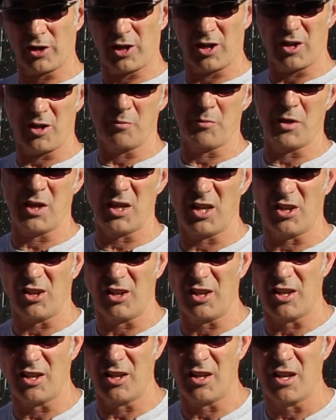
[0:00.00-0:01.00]
and it
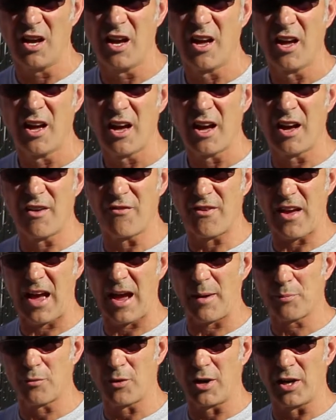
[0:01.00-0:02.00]
immediately
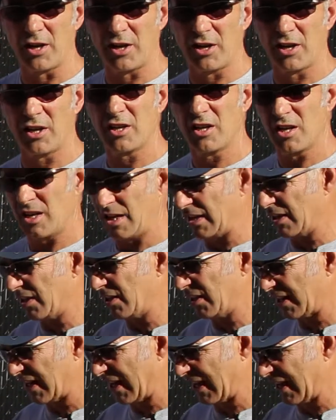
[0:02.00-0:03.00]
evaporated,
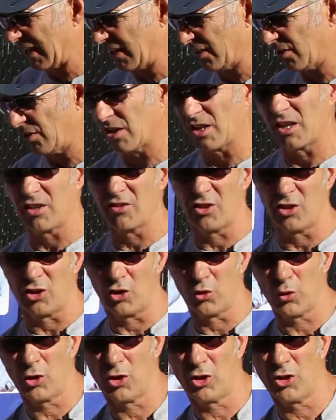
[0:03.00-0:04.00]
indicating that the
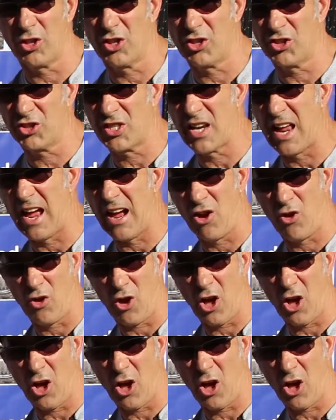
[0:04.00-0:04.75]
grill is now